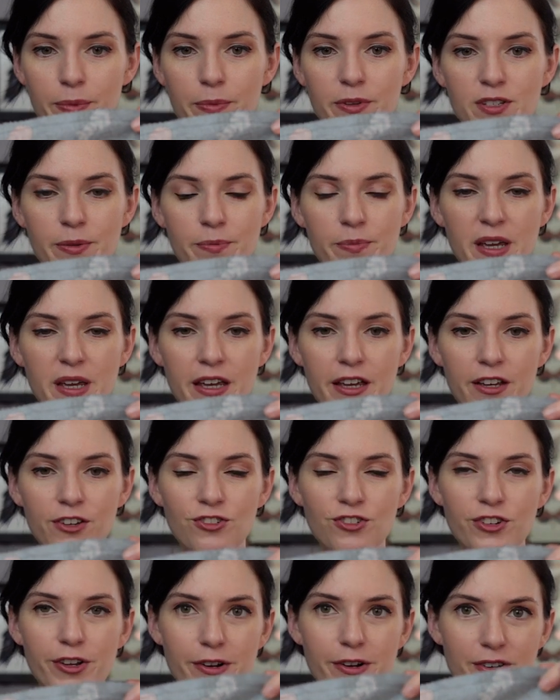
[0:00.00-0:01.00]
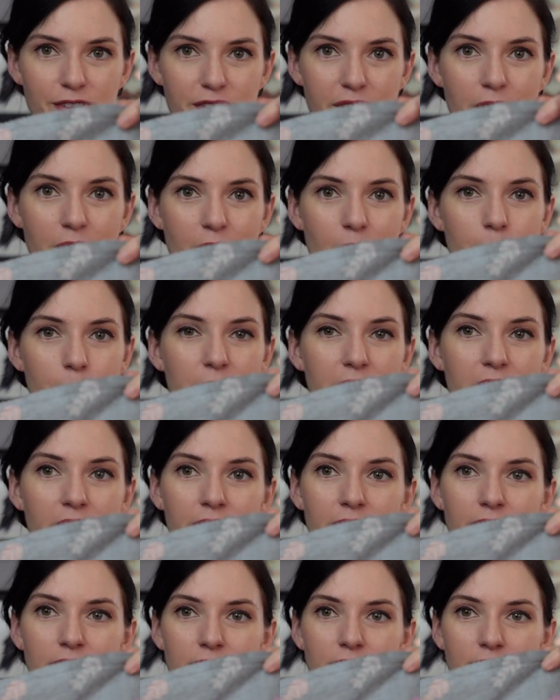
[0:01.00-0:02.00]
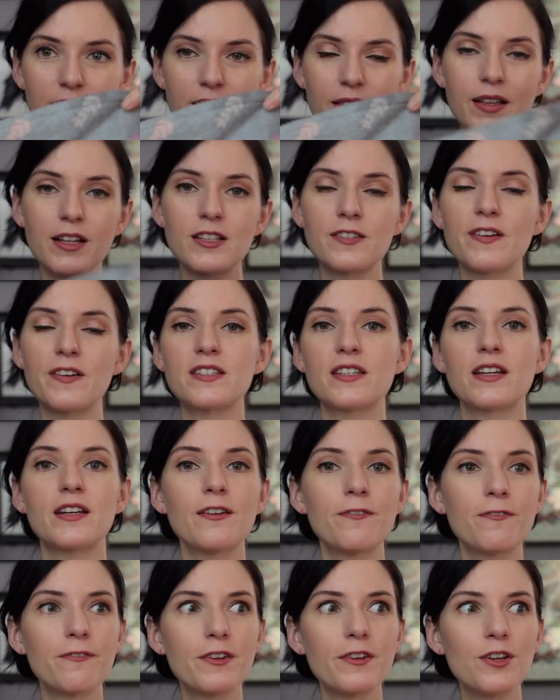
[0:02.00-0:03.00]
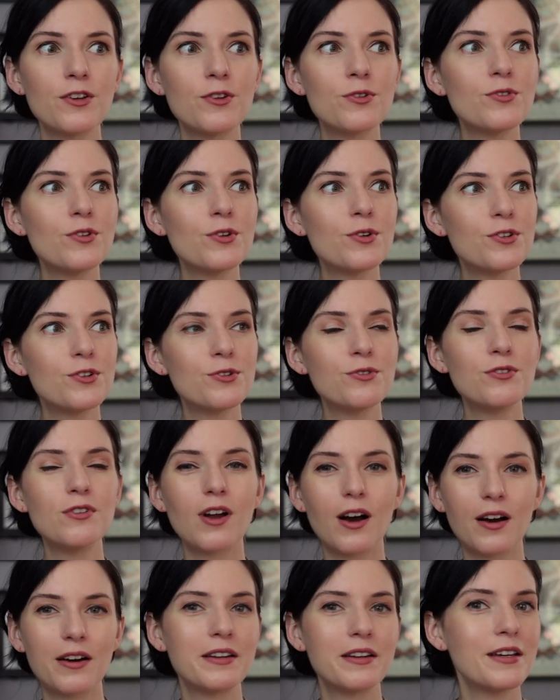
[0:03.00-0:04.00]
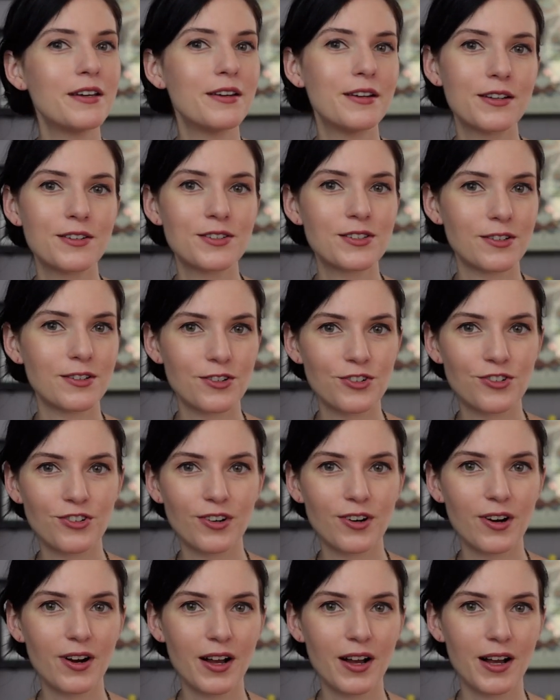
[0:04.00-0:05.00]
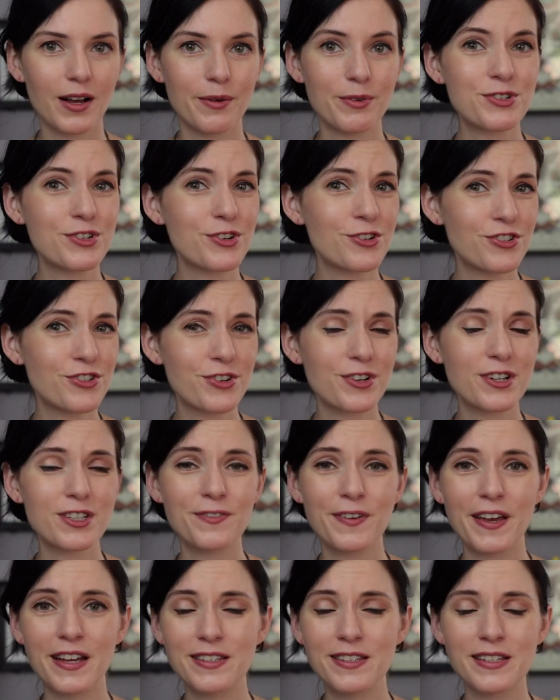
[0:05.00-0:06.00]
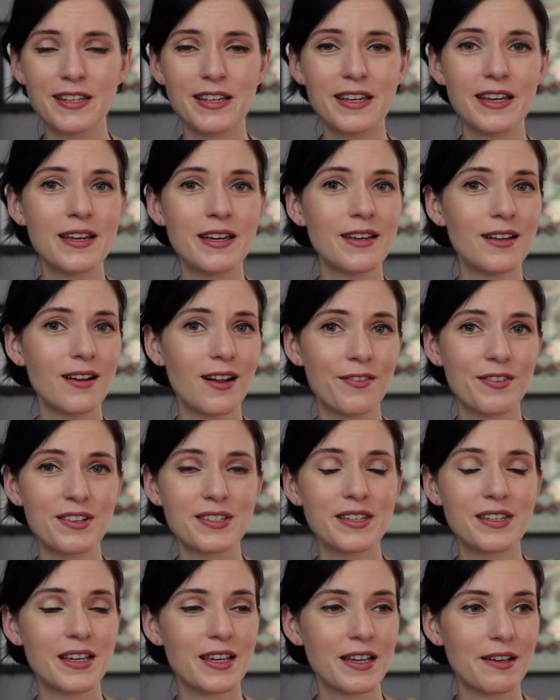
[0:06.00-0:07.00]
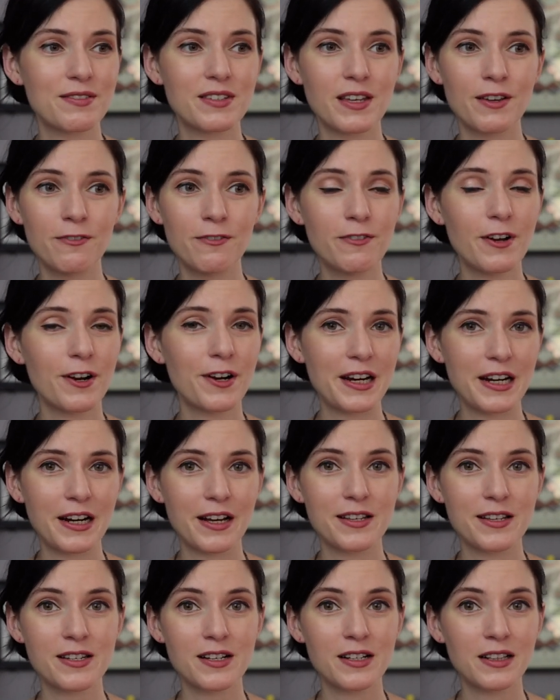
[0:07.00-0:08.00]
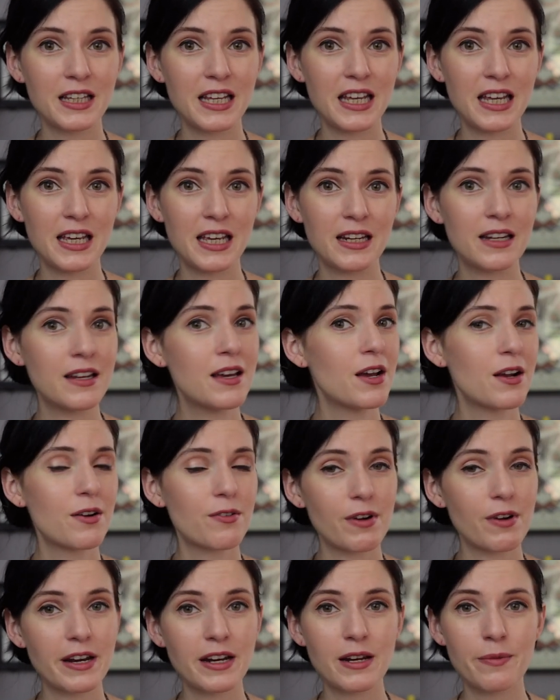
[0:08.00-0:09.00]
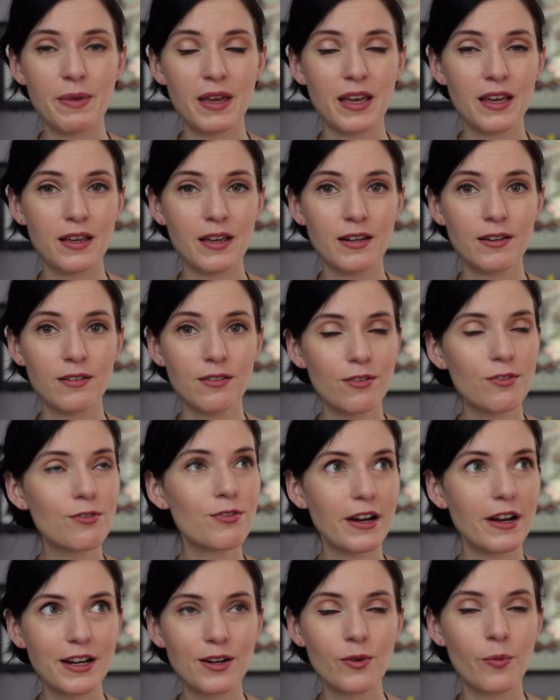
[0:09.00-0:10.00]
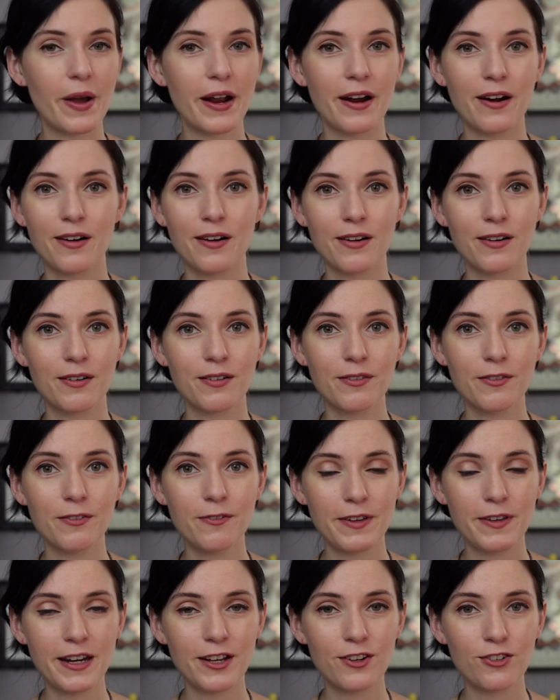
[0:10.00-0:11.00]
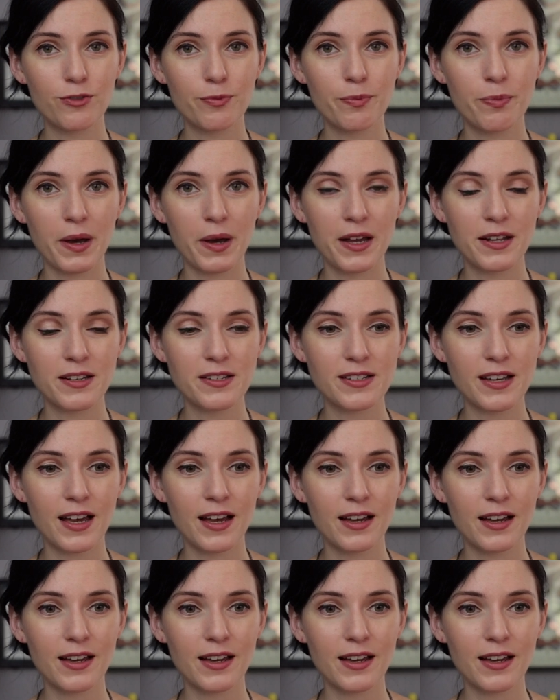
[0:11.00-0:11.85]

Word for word: some pinking shears, because let's face it, if you do not need a serger. A serger is fancy. It obviously gives a very nice, clean, ready to wear finish, but